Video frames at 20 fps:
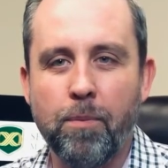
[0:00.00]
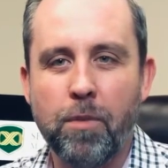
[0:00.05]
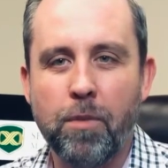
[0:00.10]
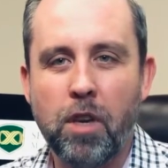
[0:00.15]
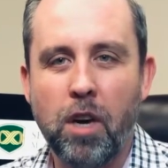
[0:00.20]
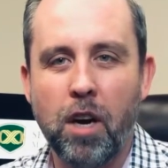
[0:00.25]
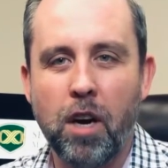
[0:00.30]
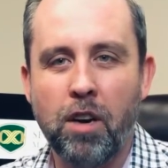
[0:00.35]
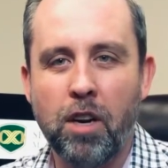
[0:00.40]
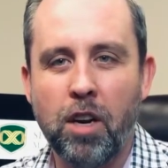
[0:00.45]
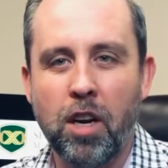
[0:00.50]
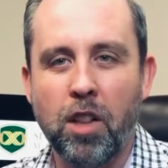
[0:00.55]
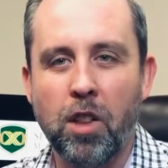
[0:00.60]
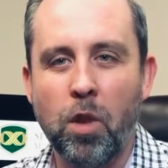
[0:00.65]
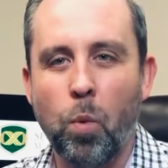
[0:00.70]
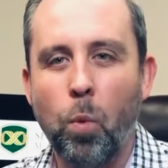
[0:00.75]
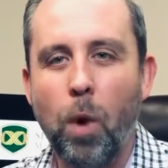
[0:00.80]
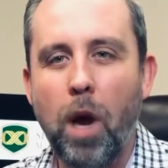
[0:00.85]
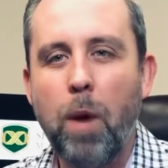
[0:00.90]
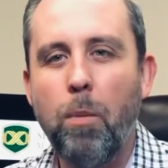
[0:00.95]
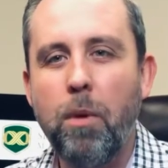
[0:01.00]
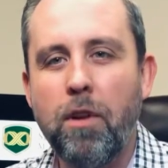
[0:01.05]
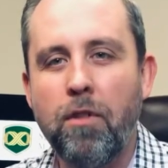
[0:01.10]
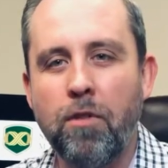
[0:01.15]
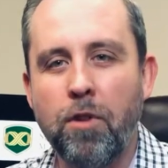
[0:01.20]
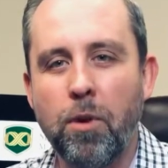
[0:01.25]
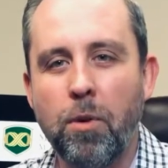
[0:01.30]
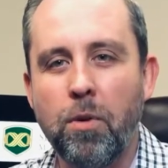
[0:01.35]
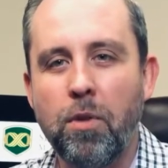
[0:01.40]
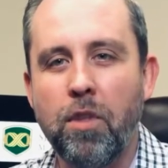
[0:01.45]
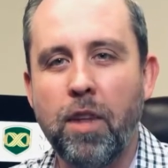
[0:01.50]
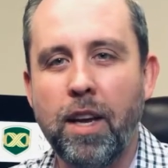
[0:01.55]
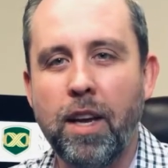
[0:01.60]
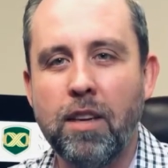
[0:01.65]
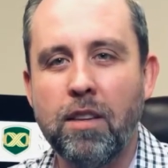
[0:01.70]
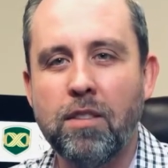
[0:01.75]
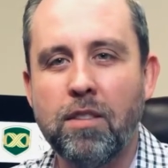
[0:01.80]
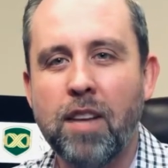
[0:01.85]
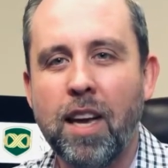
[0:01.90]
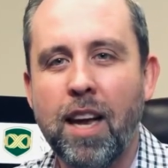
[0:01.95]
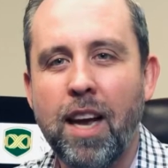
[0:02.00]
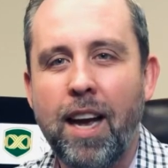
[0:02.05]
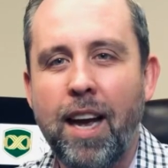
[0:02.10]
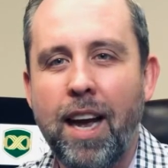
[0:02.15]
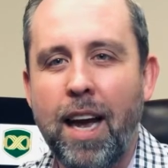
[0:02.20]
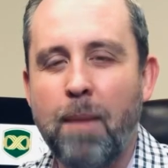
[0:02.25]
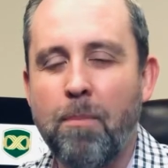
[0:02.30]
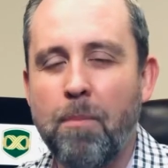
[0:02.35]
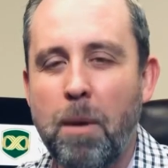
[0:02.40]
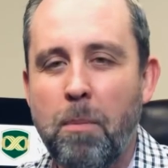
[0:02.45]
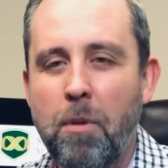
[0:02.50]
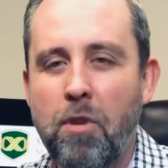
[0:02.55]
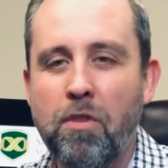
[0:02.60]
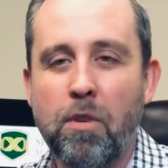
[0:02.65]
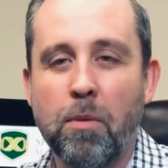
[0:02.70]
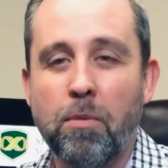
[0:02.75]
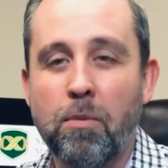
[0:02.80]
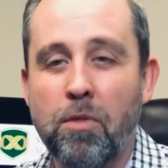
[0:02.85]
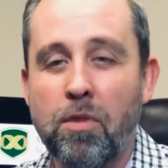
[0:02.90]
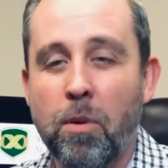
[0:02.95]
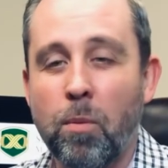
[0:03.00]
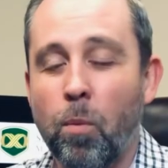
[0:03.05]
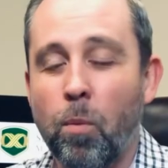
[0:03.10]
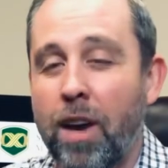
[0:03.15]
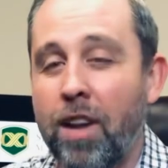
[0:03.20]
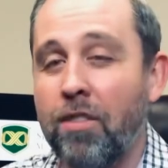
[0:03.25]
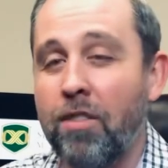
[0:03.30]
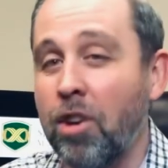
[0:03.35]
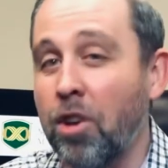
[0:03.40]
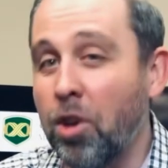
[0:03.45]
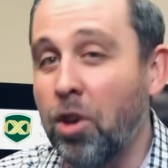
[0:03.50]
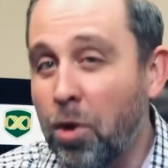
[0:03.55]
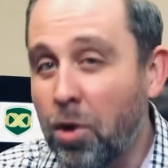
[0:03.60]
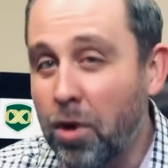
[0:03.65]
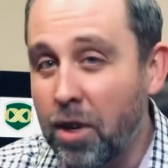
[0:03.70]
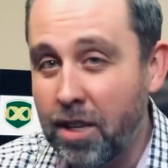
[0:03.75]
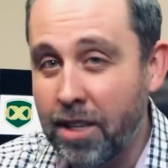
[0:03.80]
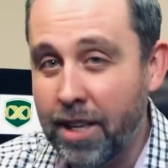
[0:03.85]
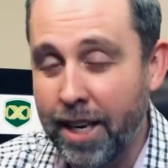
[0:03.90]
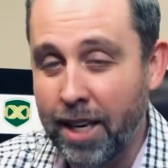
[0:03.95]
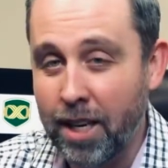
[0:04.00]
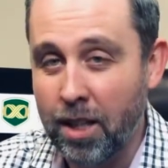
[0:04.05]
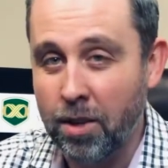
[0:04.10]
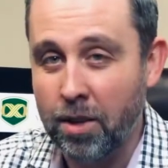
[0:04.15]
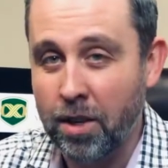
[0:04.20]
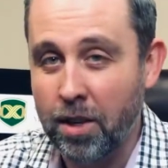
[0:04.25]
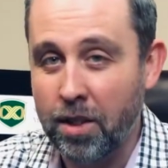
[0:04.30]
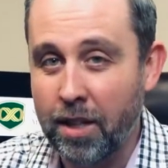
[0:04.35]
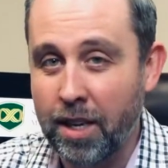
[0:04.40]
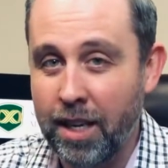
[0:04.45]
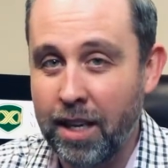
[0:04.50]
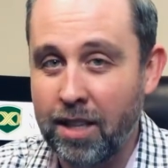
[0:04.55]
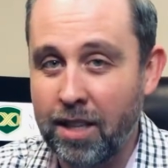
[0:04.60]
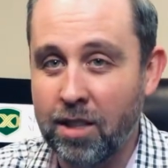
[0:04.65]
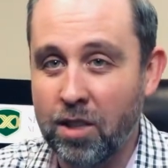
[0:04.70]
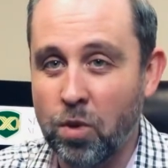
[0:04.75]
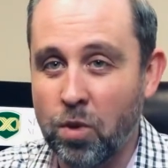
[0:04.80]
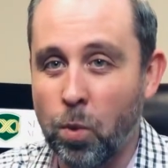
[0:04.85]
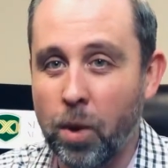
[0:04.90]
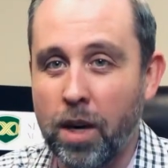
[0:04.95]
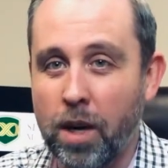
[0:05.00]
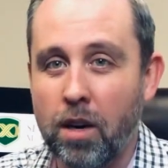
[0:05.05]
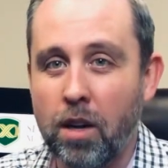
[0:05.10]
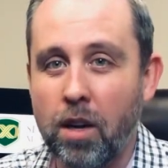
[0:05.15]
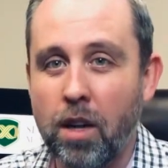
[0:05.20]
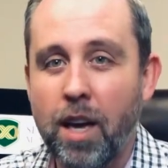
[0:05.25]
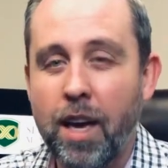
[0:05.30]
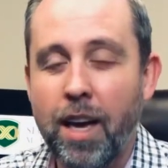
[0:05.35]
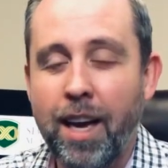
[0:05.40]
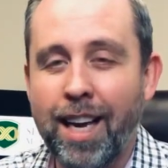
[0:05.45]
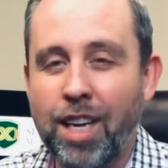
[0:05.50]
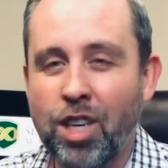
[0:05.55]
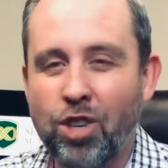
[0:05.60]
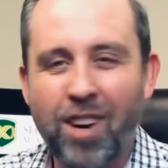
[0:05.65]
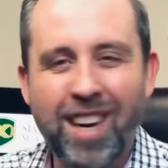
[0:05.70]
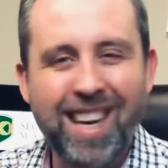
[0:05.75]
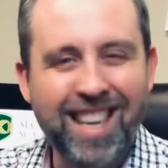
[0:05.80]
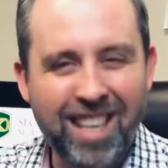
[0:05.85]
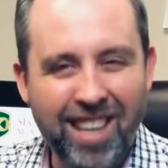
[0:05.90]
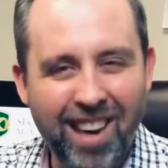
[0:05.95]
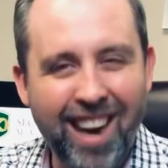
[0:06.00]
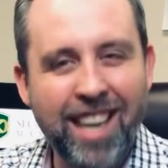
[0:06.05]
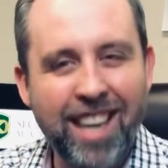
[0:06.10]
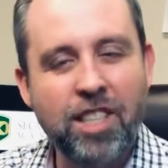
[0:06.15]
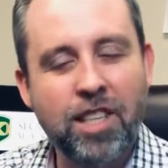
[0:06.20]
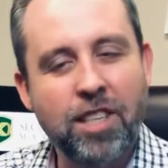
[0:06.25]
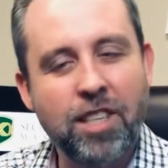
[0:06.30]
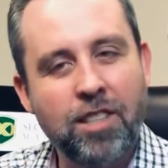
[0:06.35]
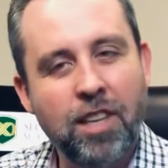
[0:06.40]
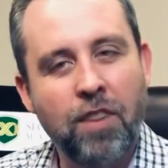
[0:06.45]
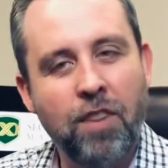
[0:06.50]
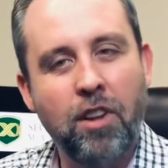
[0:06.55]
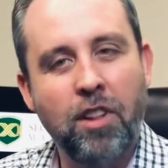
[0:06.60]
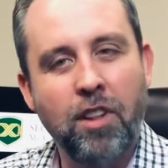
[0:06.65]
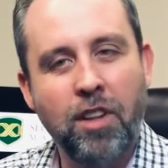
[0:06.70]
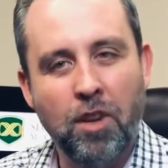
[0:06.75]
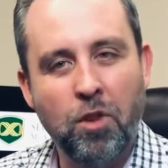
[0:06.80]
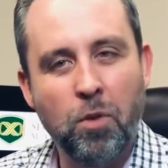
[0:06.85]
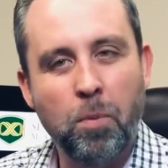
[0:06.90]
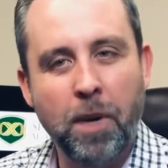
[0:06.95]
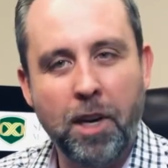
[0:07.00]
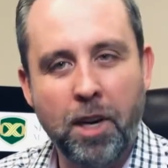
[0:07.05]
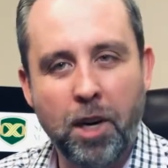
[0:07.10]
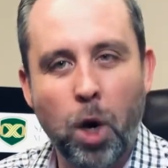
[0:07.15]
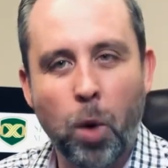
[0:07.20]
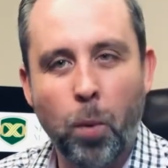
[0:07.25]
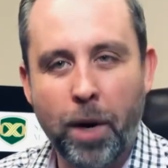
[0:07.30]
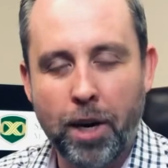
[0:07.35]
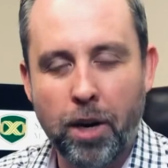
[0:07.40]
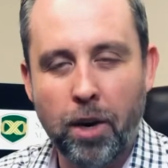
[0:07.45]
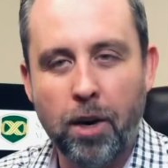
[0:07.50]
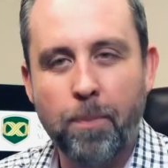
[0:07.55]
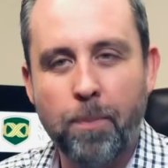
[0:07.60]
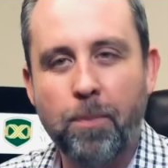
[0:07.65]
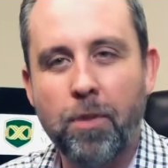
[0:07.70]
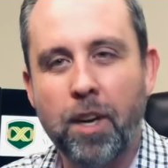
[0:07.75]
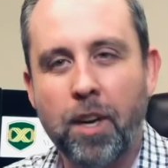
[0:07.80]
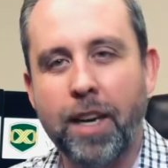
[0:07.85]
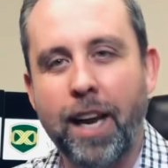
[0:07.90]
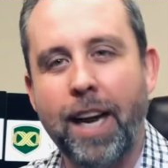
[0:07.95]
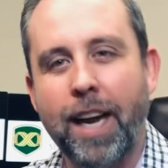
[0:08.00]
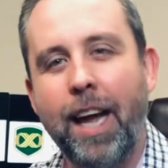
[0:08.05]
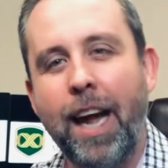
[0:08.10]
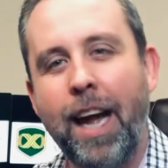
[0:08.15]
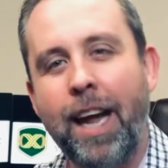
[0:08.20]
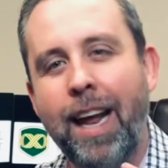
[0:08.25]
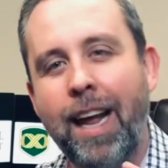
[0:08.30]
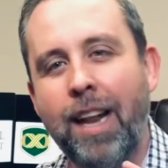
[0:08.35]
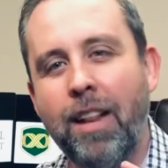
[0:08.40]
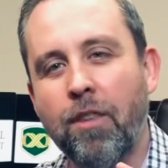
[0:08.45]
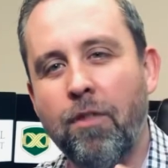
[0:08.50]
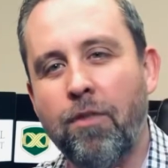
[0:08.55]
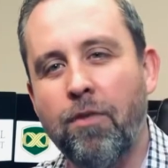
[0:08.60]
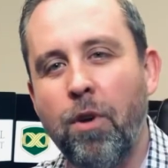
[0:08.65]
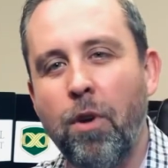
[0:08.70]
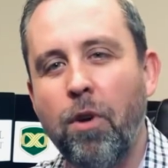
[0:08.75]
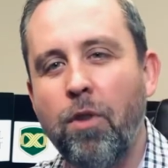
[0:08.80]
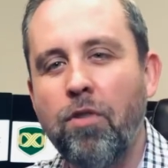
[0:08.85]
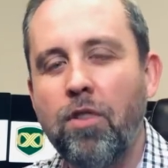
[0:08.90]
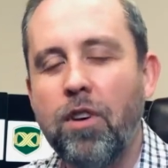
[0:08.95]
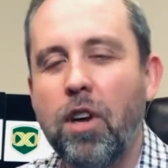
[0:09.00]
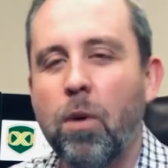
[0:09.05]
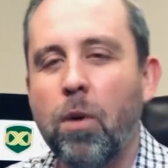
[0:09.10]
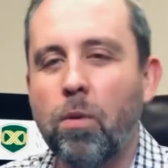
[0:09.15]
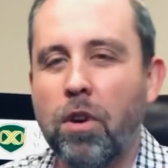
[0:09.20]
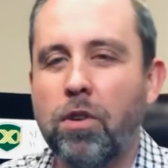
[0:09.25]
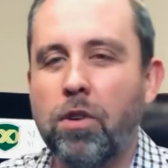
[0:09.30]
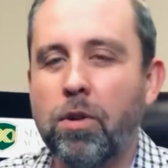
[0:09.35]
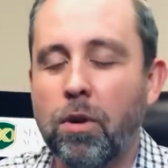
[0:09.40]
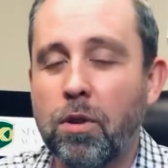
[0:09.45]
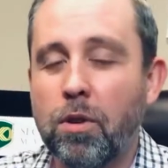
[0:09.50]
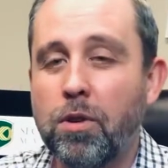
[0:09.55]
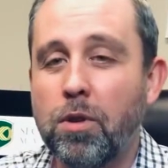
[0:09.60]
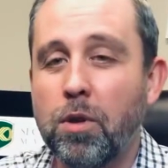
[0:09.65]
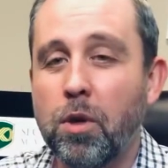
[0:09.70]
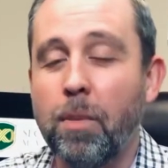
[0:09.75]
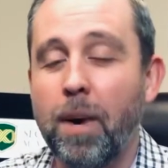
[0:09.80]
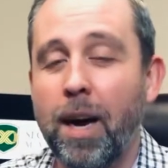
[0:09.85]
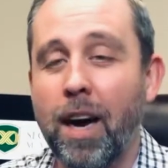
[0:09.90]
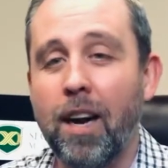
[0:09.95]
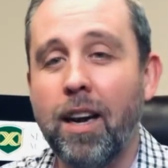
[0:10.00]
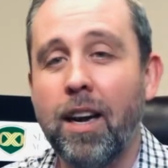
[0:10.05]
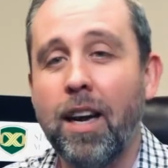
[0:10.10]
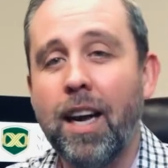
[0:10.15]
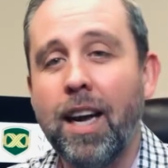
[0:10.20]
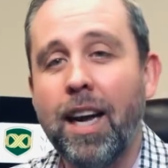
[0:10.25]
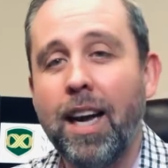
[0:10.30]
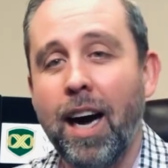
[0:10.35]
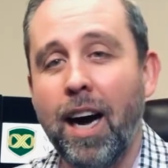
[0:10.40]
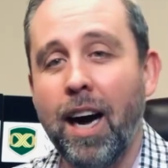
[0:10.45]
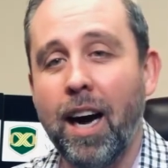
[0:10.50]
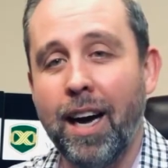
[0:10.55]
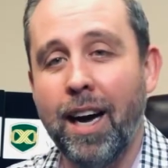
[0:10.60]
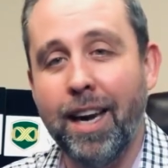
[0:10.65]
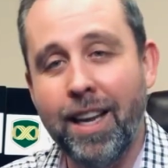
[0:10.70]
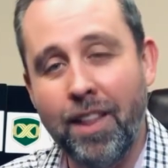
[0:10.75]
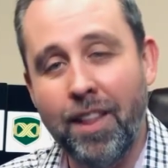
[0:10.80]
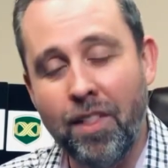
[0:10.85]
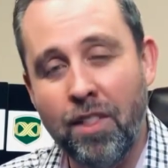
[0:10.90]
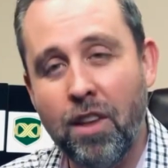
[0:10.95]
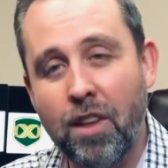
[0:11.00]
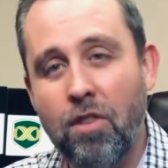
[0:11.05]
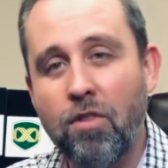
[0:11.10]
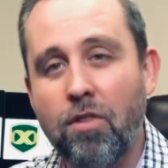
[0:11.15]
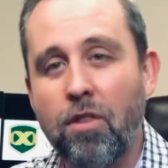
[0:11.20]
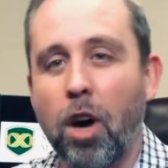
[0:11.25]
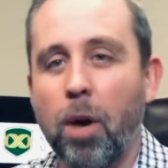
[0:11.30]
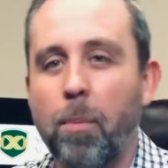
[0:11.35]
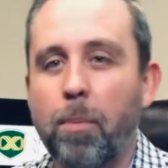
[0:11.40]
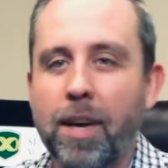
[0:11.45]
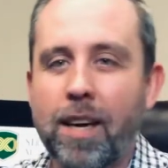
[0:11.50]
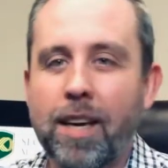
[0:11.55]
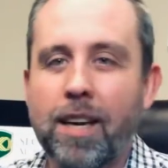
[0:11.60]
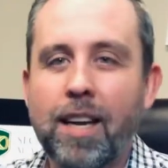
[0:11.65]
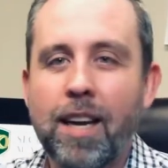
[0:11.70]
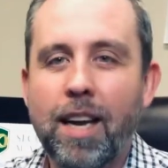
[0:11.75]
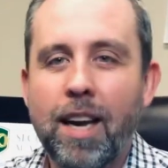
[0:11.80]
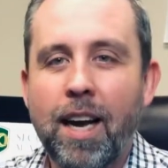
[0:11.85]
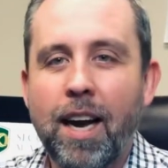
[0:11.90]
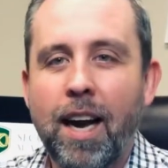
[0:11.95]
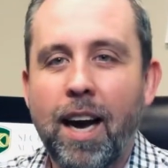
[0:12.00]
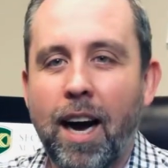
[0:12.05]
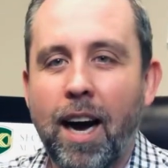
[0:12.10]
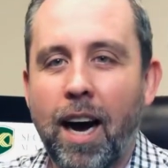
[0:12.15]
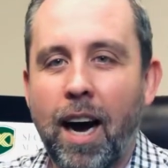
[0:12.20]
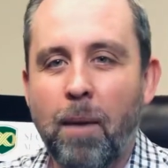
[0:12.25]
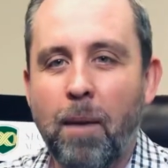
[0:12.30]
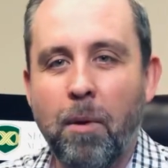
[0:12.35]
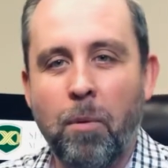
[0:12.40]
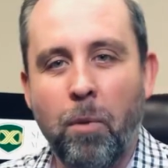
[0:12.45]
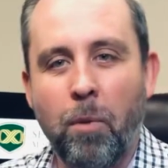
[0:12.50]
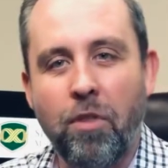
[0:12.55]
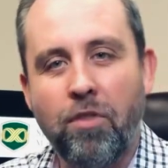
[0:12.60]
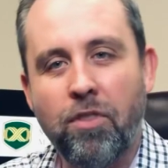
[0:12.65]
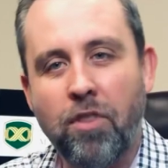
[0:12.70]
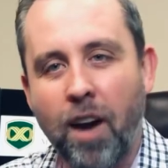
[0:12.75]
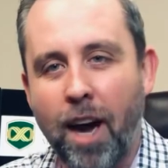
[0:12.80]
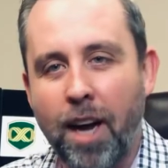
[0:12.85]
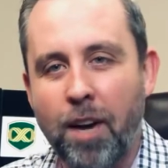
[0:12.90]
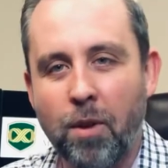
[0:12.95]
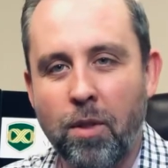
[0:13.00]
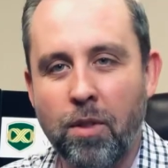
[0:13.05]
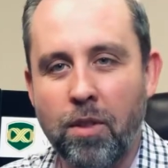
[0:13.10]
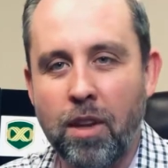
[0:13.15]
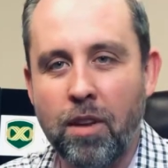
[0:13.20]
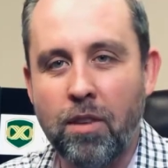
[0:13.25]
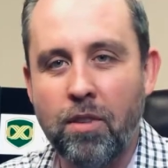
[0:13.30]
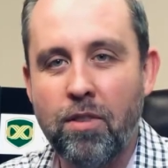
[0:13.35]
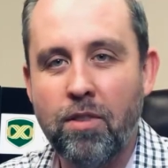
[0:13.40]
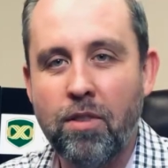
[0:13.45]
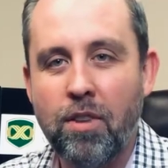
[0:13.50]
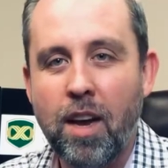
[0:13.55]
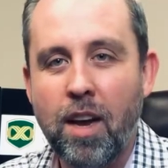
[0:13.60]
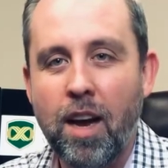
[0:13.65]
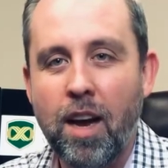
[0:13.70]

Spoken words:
kind of the way we view things, and maybe some ways that you can take a look at things as well and try and digest everything that's been going on. Okay, and the first thing I want to talk to you about in this topic, and we've titled this